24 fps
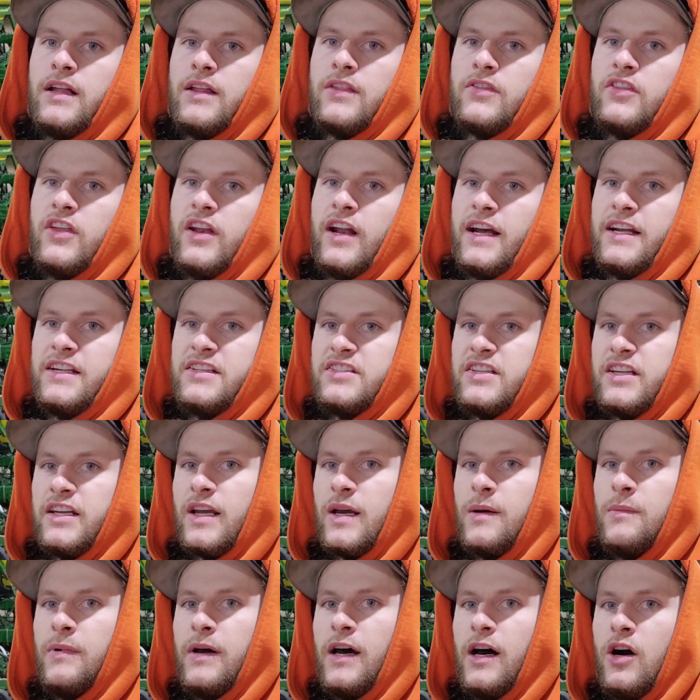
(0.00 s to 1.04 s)
The nice thing
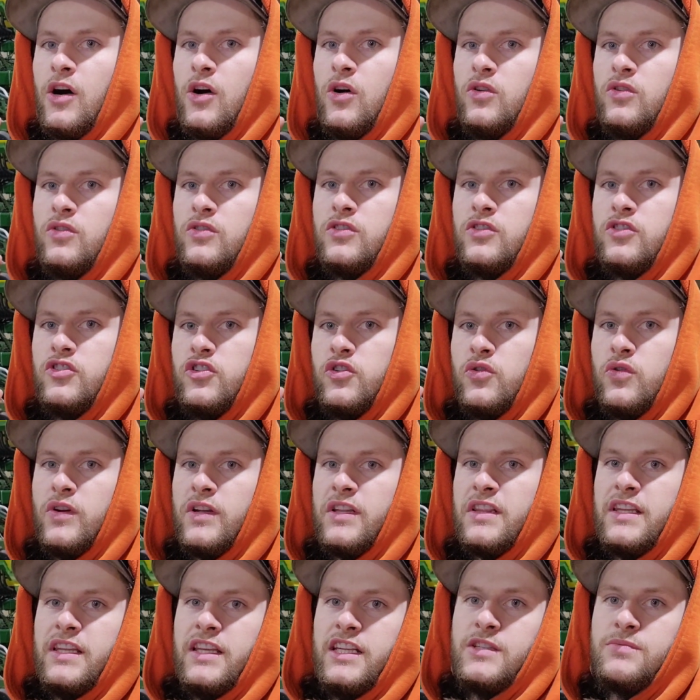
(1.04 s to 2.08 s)
about
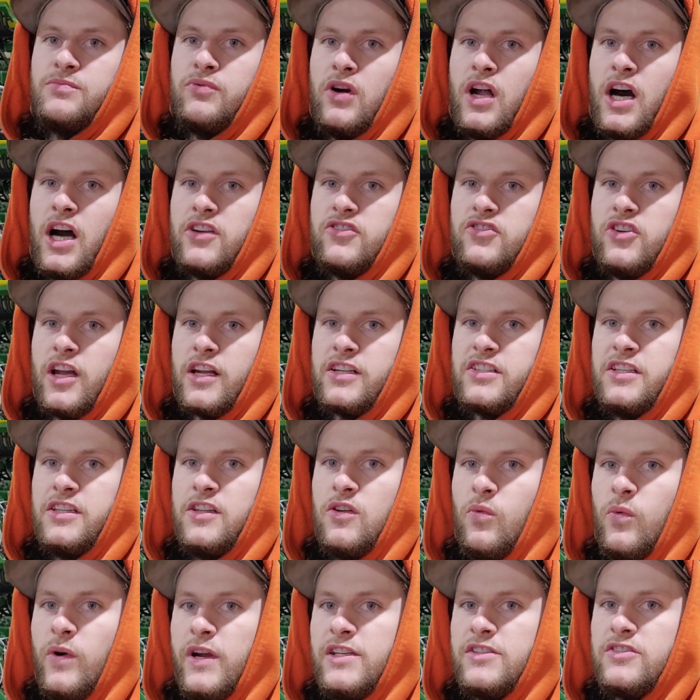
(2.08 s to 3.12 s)
doing these projects in the
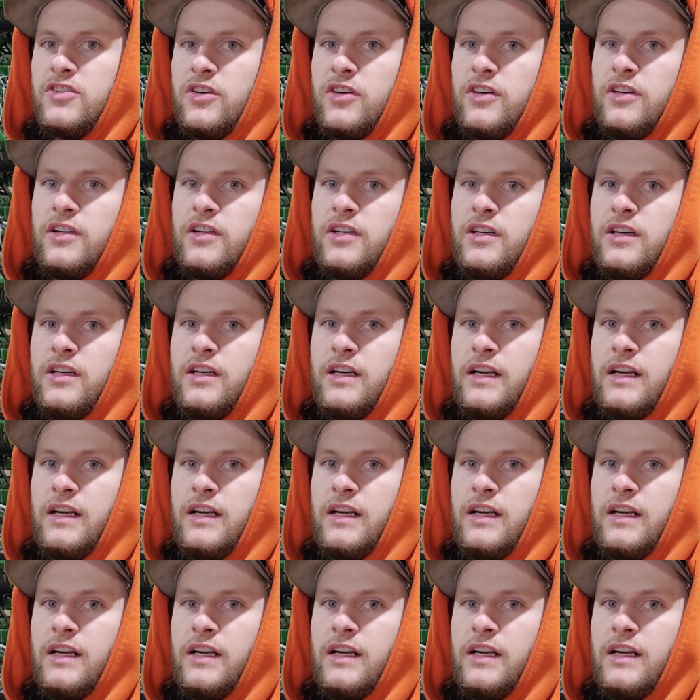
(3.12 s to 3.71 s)
winter